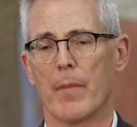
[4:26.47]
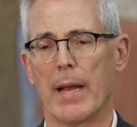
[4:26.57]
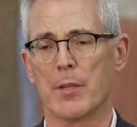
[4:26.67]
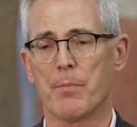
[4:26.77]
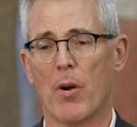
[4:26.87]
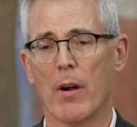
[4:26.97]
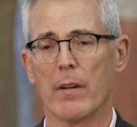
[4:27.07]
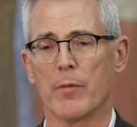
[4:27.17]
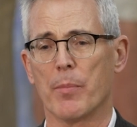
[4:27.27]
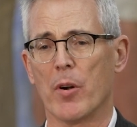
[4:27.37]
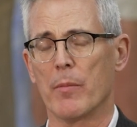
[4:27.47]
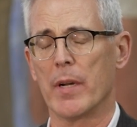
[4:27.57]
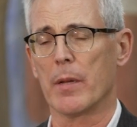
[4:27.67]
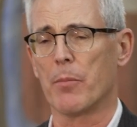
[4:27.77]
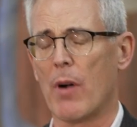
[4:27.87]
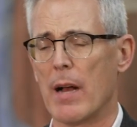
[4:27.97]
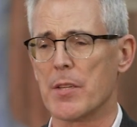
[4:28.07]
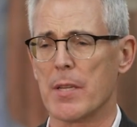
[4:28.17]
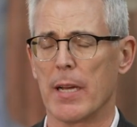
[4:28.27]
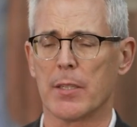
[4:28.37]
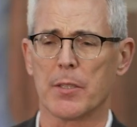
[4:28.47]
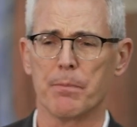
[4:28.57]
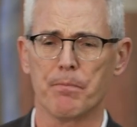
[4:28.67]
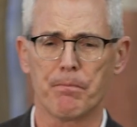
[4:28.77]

as part of the permitting process.